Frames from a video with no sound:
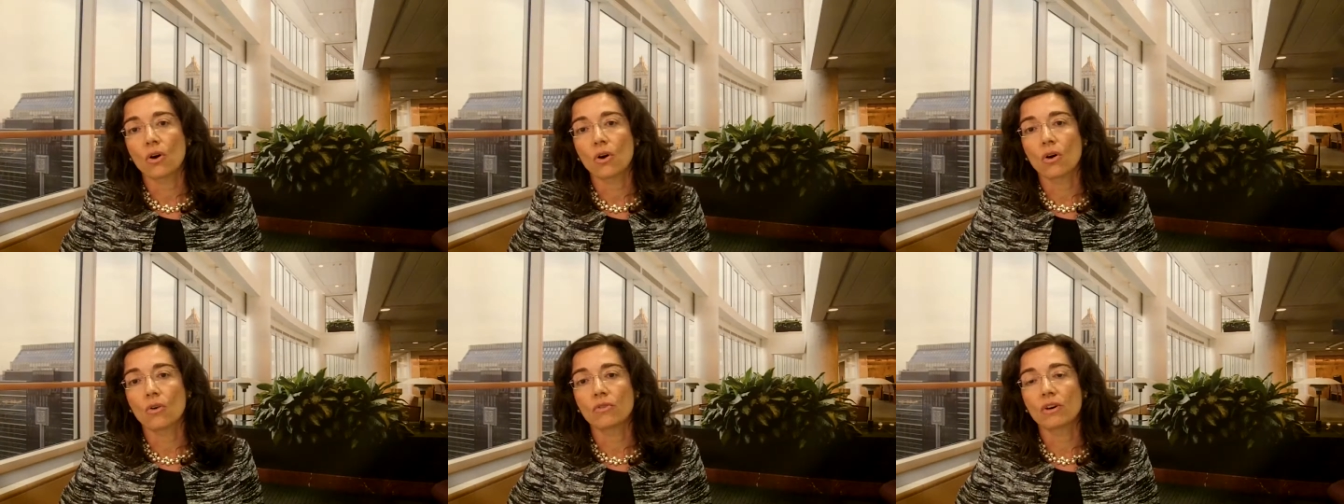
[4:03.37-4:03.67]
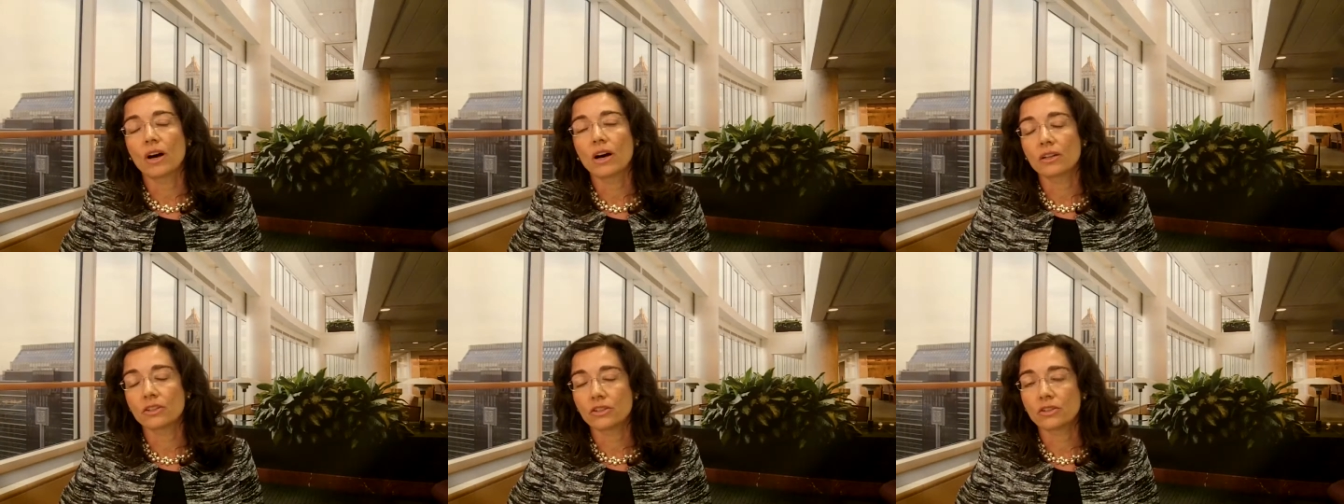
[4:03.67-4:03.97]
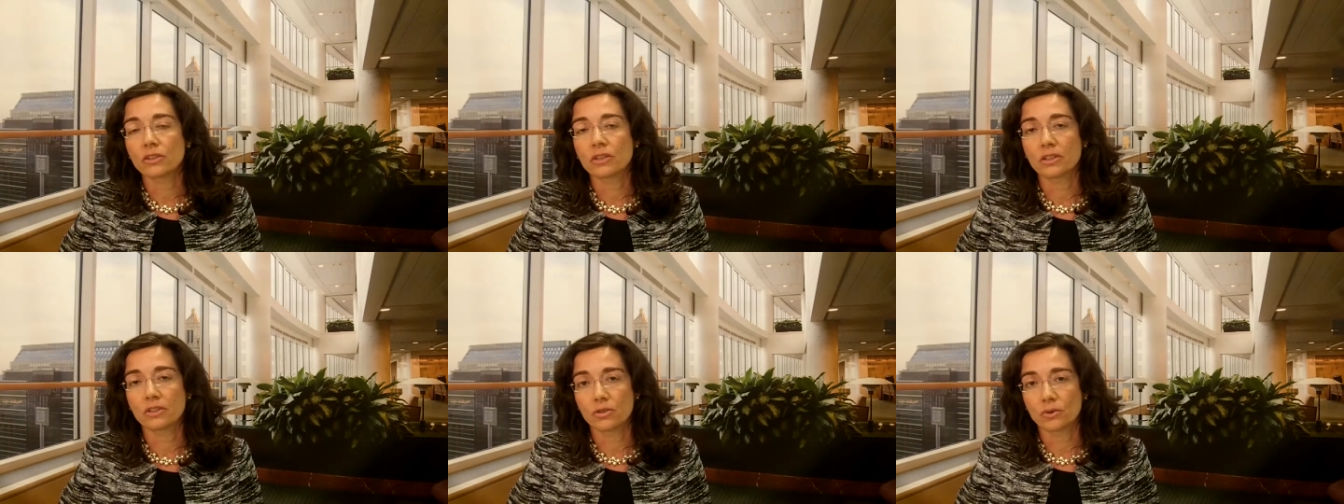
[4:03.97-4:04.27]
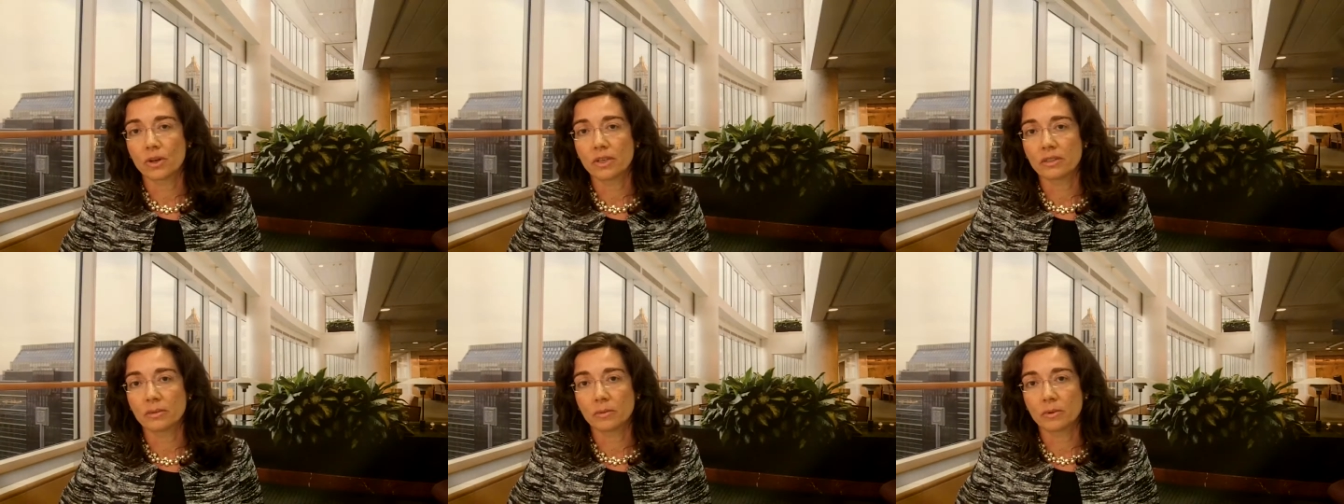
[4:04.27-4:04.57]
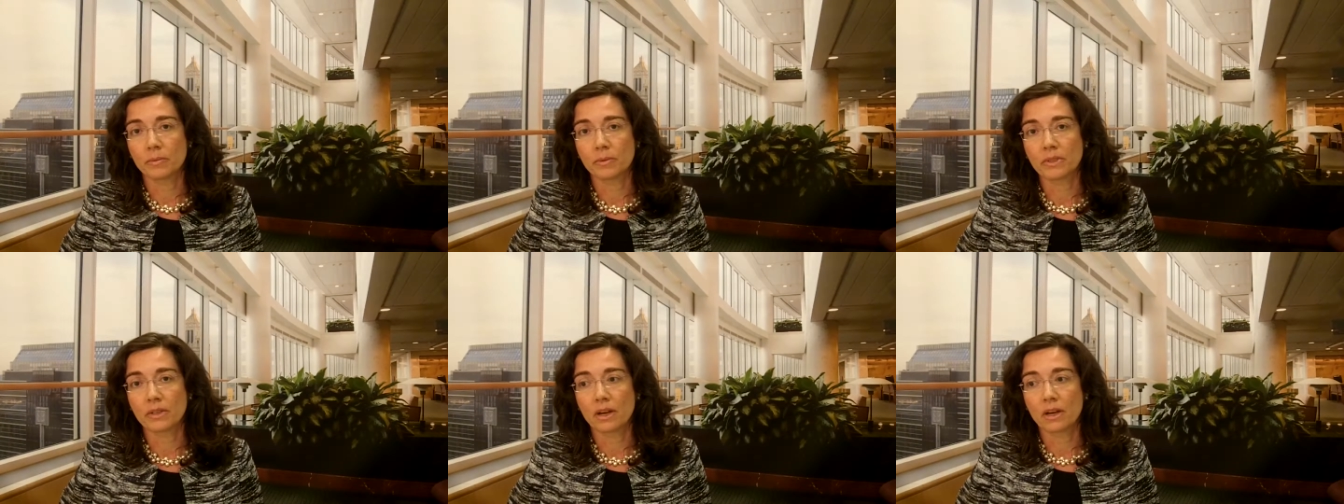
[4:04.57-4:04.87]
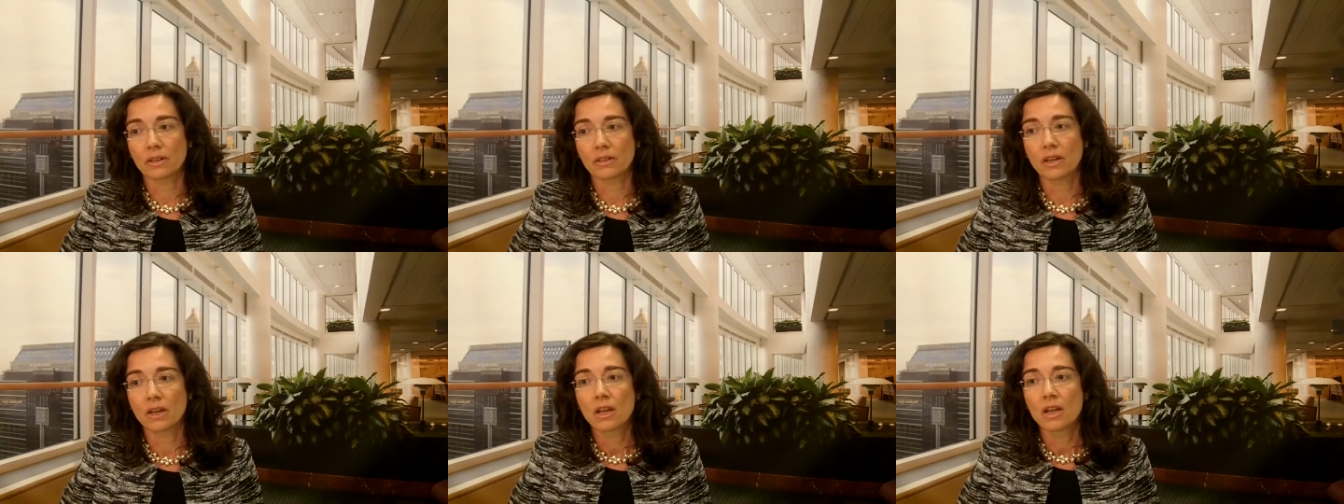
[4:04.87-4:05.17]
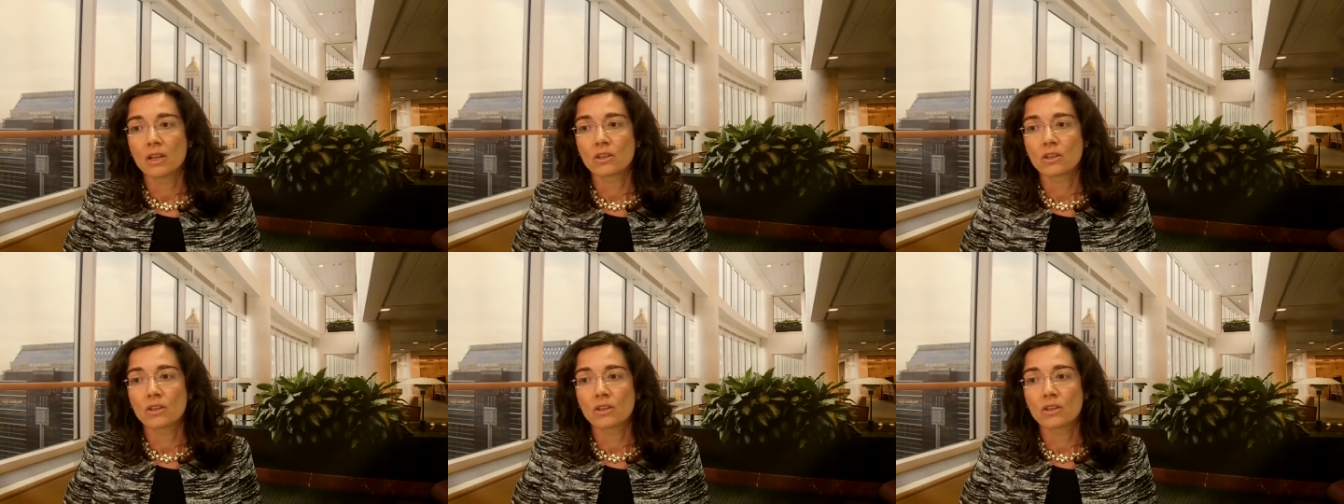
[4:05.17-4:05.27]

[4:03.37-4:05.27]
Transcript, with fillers: of atrial natriuretic peptide.